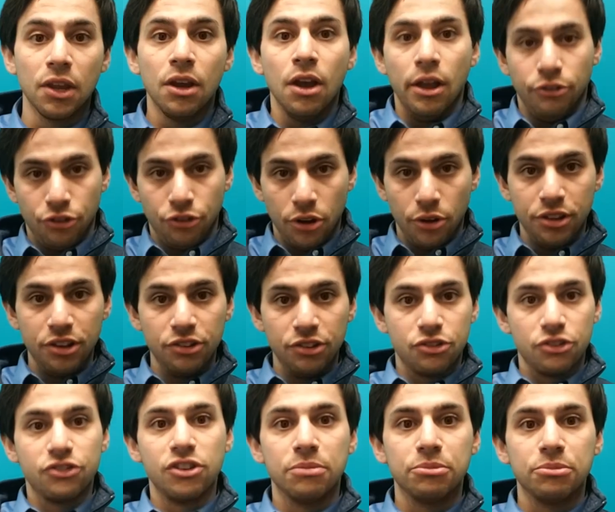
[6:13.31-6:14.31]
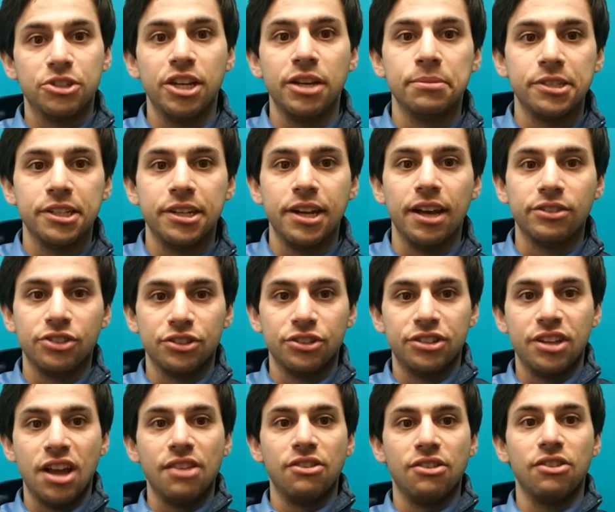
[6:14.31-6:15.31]
So these are some tips and
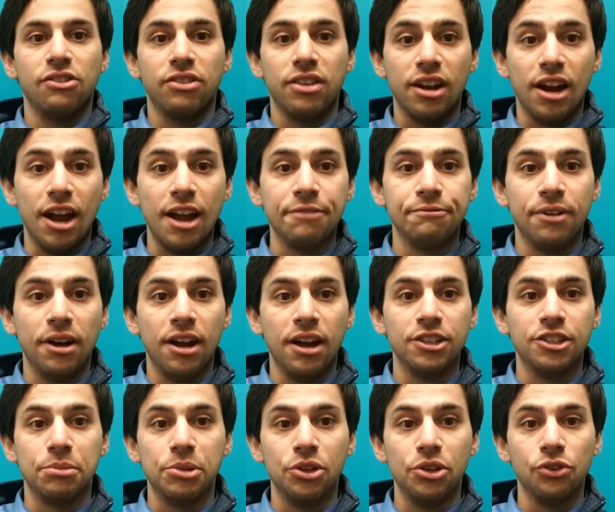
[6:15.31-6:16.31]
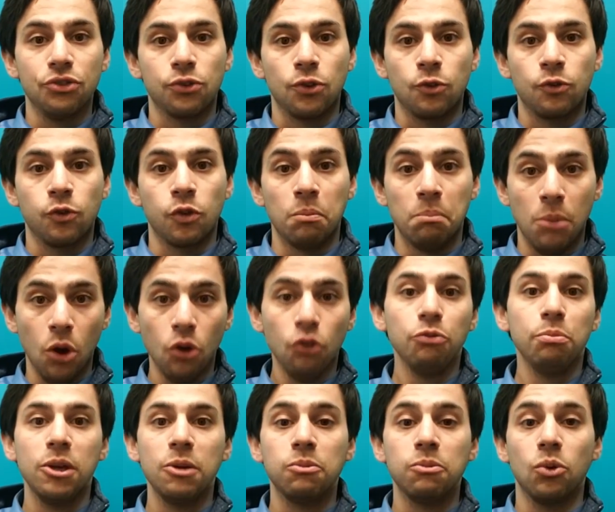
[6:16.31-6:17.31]
exercises that I find to be useful for most
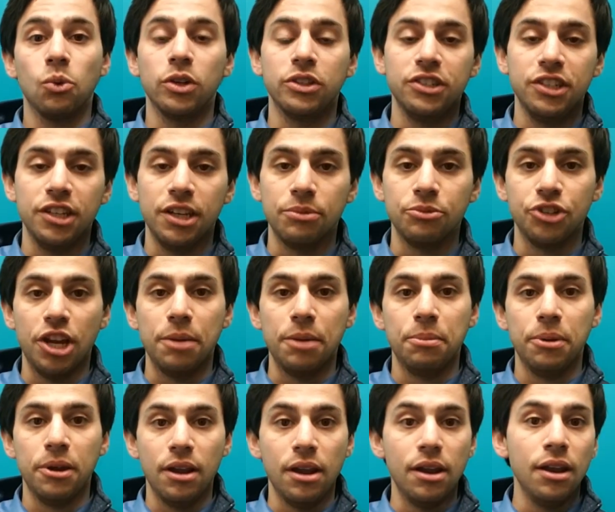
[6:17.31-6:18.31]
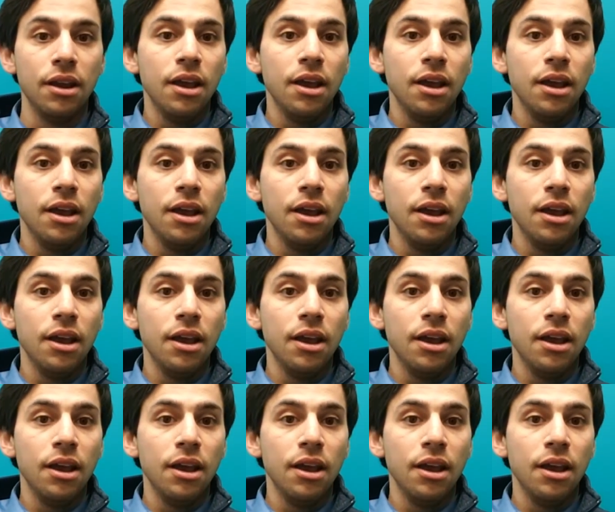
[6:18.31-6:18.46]
people with TMJ pain.